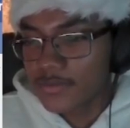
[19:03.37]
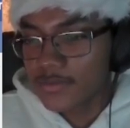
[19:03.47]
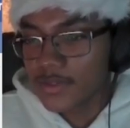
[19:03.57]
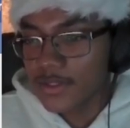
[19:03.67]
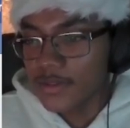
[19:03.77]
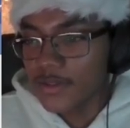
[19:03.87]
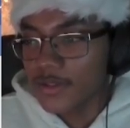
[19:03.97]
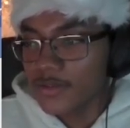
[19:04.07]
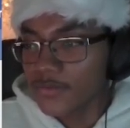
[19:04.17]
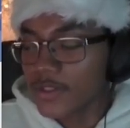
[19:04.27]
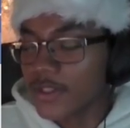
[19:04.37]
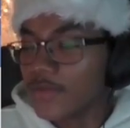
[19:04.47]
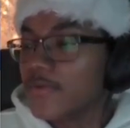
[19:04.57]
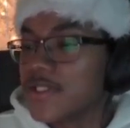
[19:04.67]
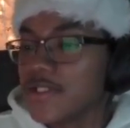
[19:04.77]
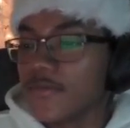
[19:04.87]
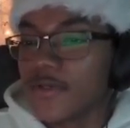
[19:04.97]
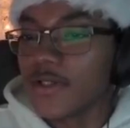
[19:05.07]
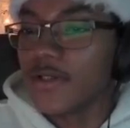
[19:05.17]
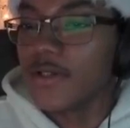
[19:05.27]
I think Ralph is a
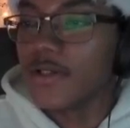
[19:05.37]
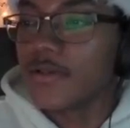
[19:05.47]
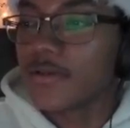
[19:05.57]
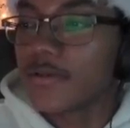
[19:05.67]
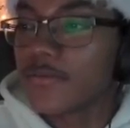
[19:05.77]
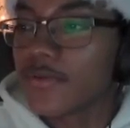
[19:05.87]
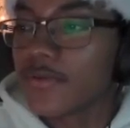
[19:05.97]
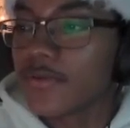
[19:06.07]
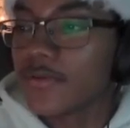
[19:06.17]
fucking idiot for